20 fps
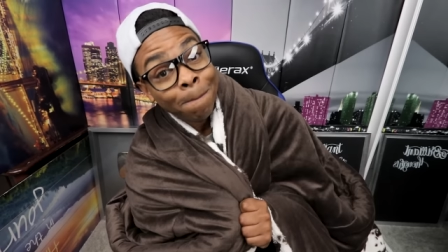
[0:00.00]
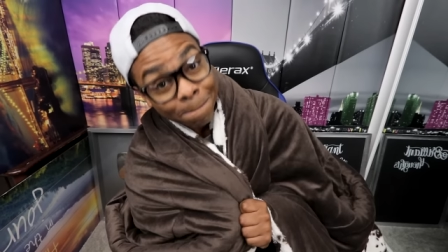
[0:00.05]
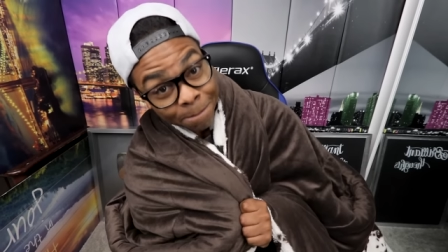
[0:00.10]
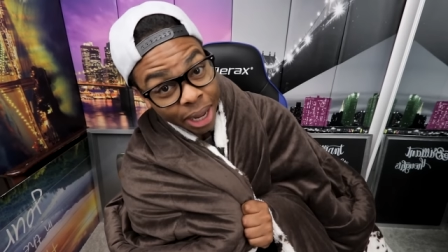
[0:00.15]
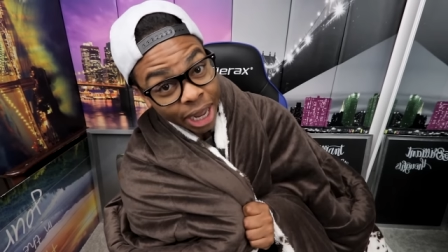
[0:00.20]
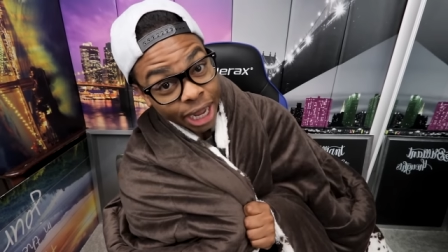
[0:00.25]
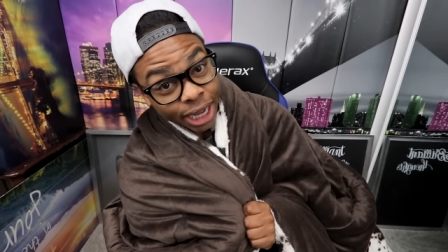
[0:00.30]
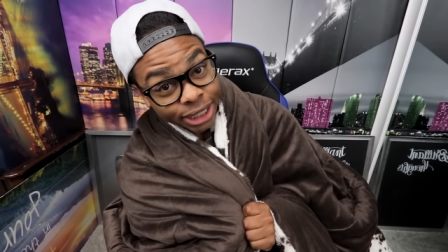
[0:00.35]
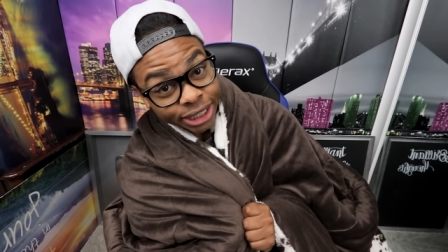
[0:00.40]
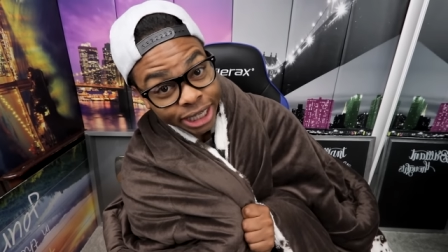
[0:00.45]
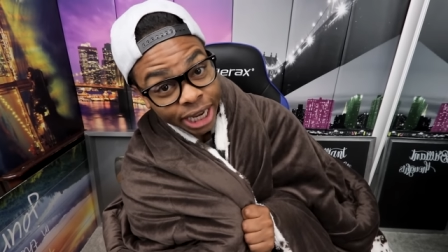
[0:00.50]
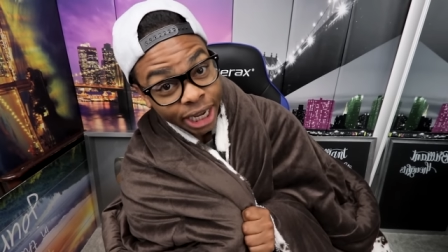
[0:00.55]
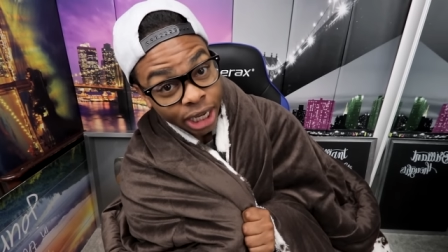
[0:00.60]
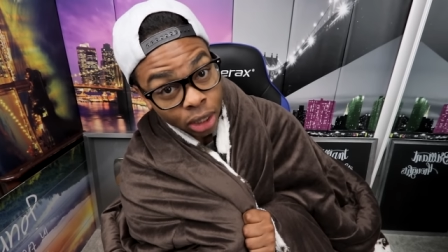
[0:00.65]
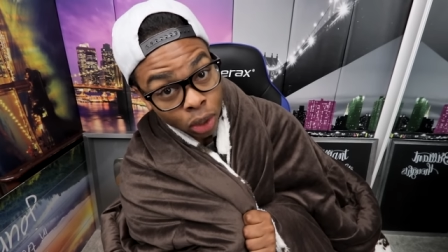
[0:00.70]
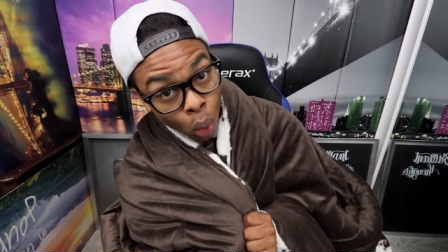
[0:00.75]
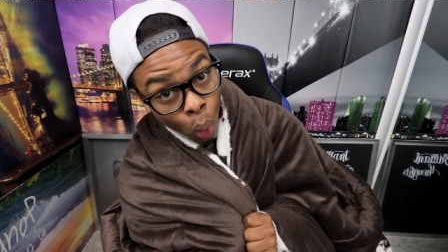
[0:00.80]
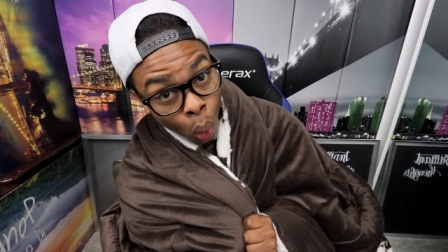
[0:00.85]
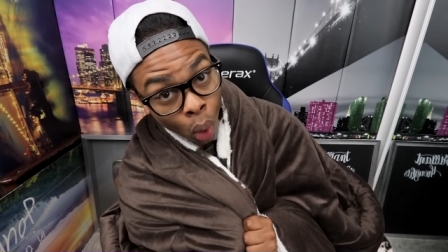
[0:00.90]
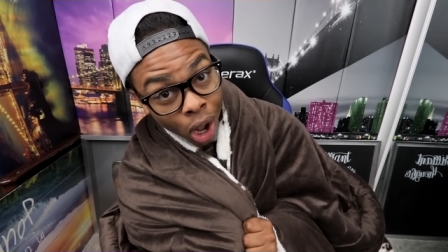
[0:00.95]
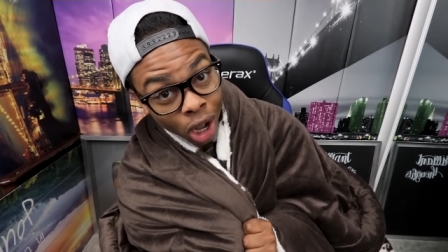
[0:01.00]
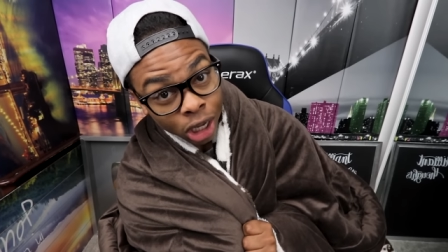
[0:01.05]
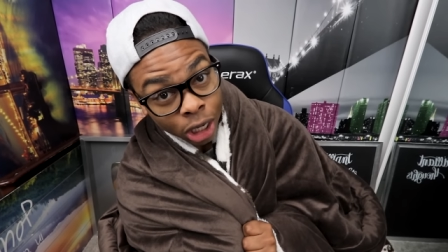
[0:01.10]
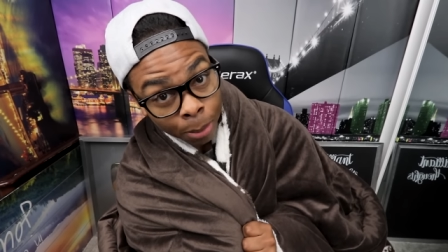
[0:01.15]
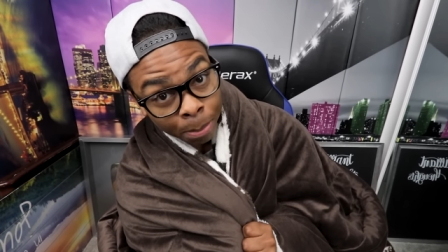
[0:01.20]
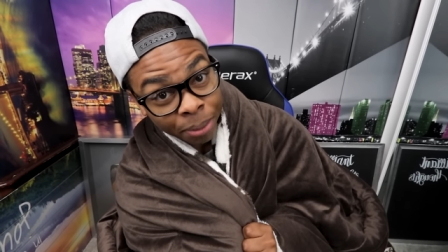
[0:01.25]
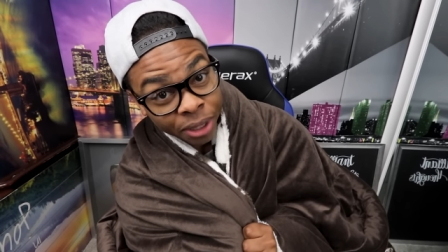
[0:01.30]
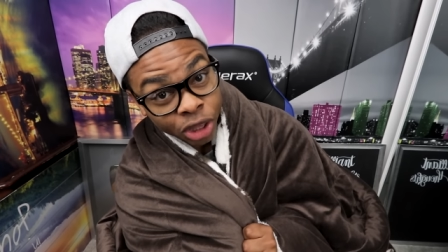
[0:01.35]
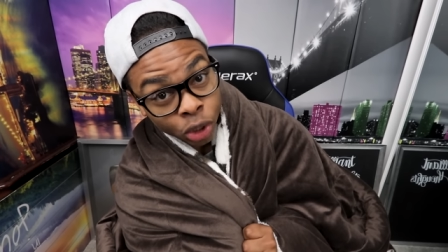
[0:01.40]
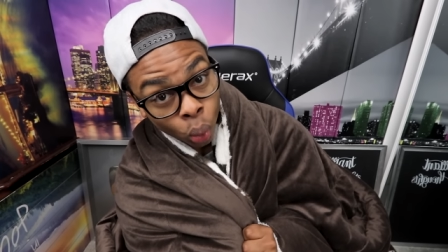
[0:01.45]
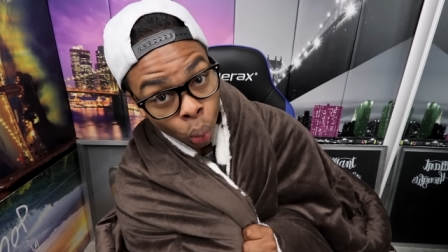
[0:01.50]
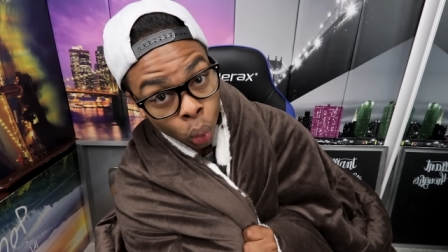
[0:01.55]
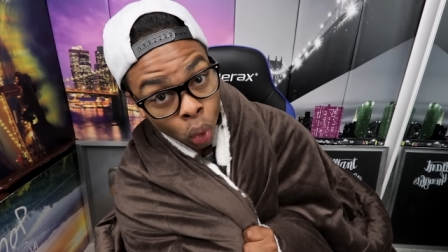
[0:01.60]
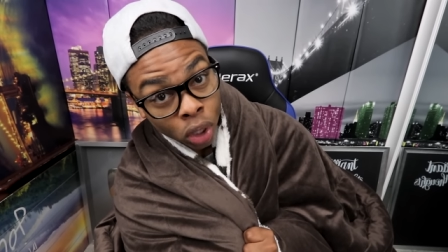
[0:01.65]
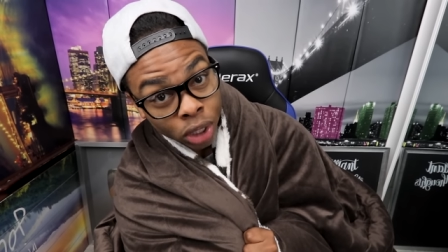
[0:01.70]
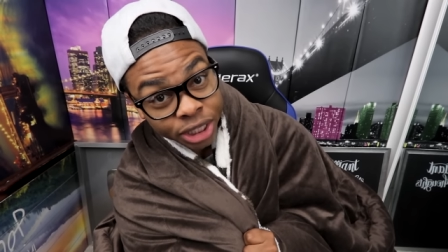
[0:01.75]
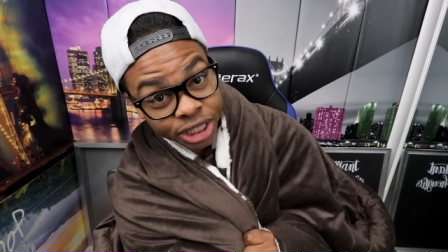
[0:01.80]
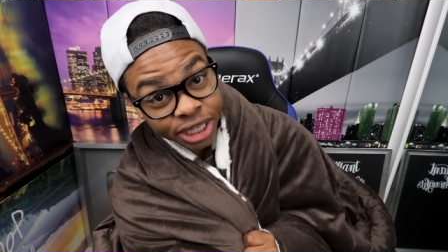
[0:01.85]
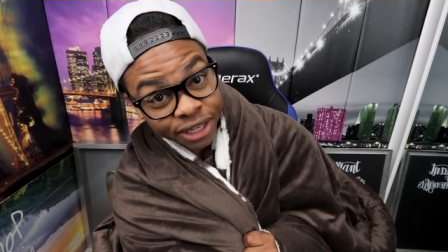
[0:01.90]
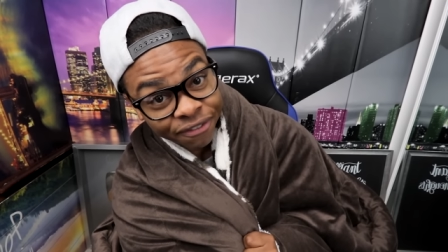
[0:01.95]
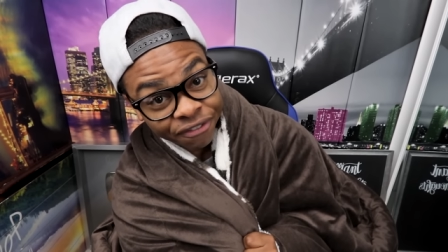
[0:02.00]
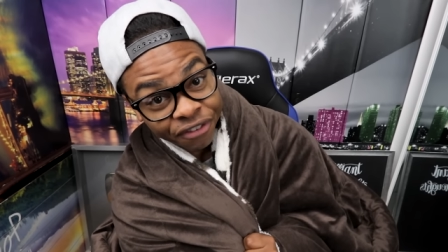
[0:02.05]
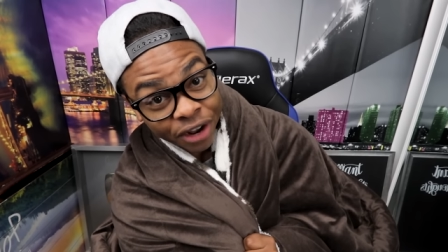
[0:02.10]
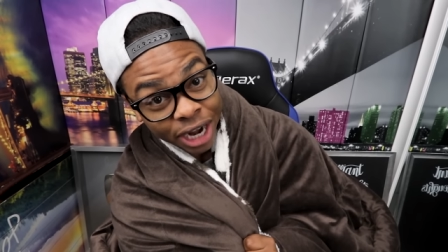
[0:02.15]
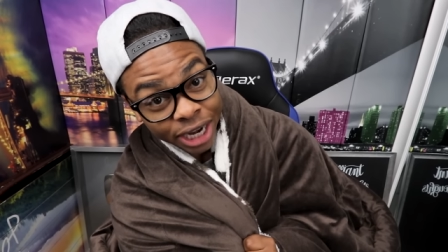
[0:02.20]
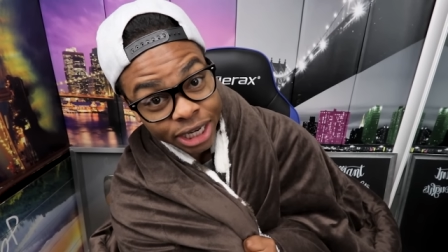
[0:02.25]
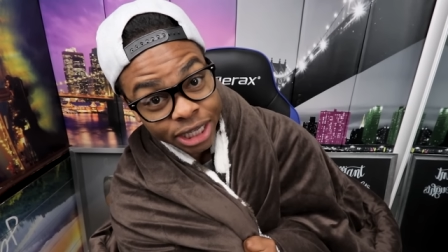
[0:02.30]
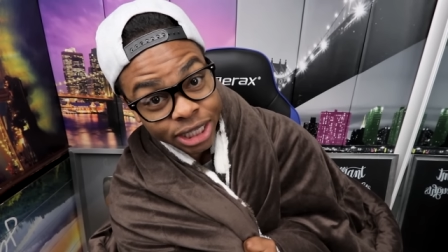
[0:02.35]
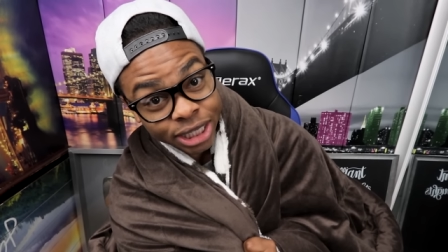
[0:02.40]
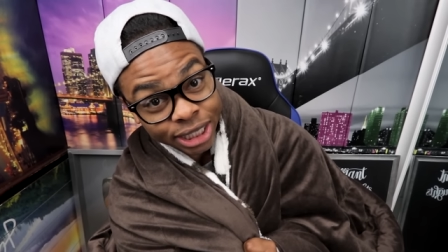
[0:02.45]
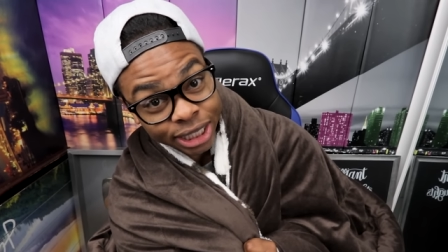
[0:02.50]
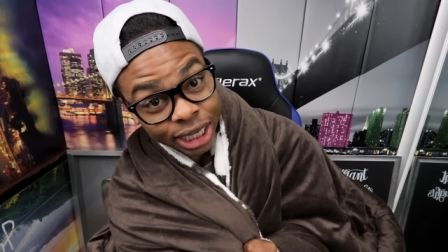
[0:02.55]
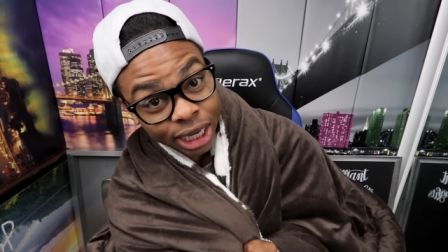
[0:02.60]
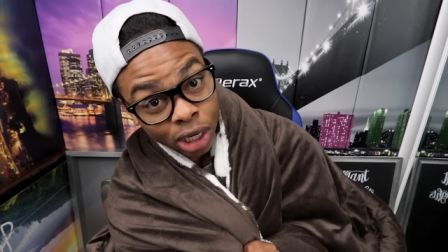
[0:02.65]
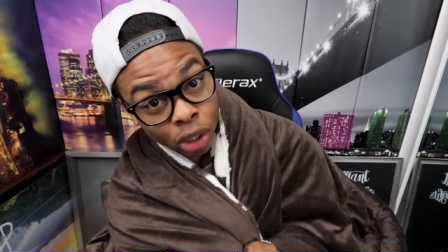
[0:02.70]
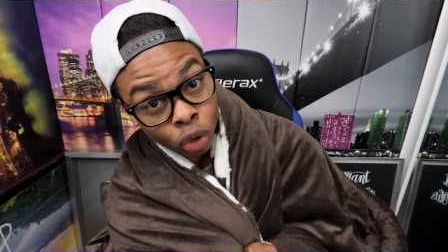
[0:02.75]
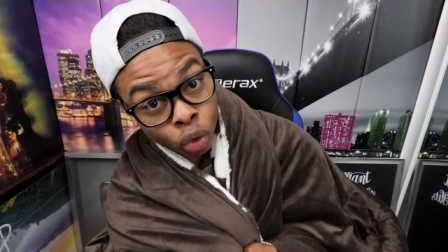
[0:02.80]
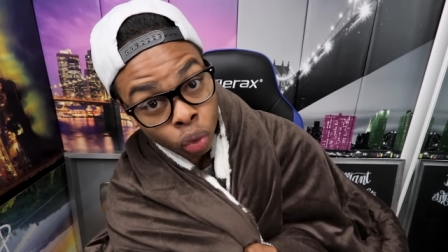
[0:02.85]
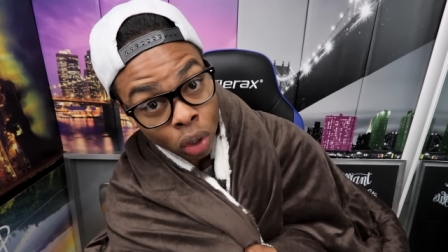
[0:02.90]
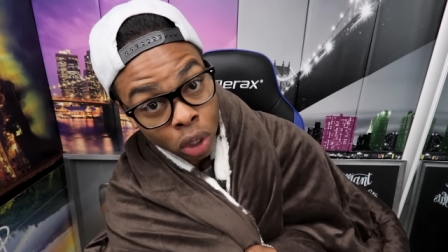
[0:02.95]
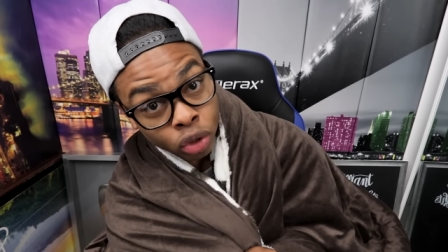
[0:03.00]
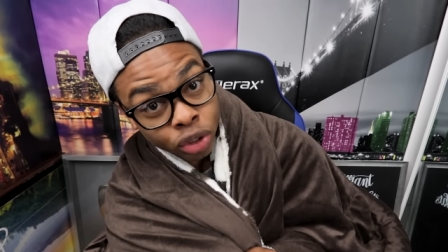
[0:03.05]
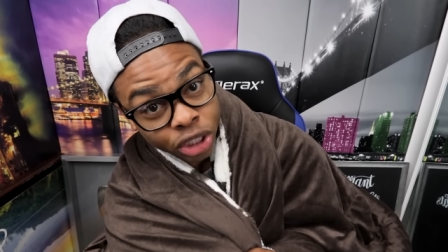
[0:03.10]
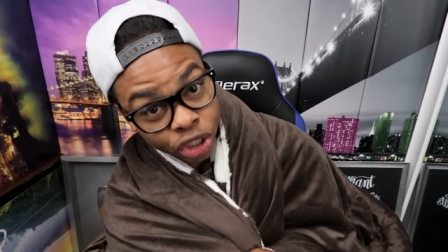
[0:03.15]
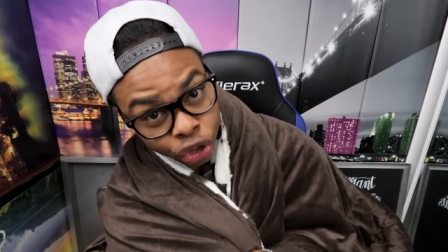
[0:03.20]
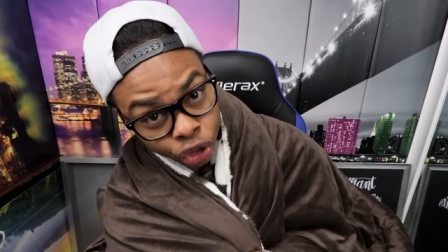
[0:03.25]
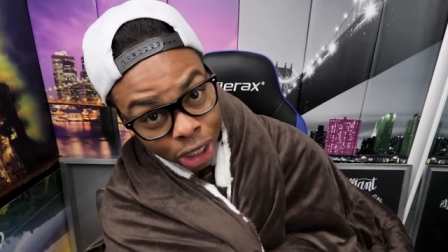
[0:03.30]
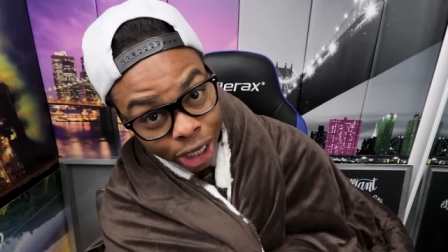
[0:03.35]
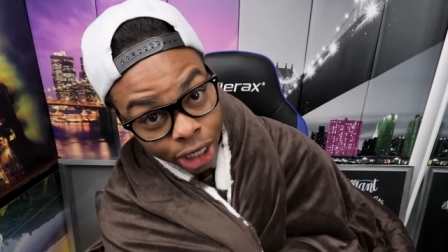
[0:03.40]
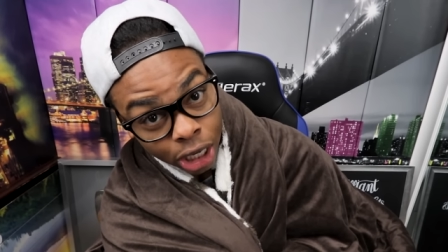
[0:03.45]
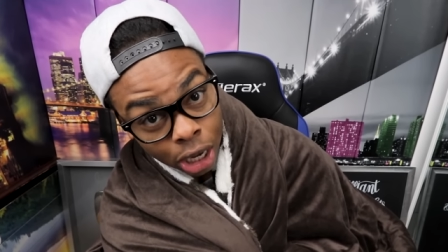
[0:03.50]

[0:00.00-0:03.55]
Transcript: Man, taking a walk up in the woods and finding scarecrows and trying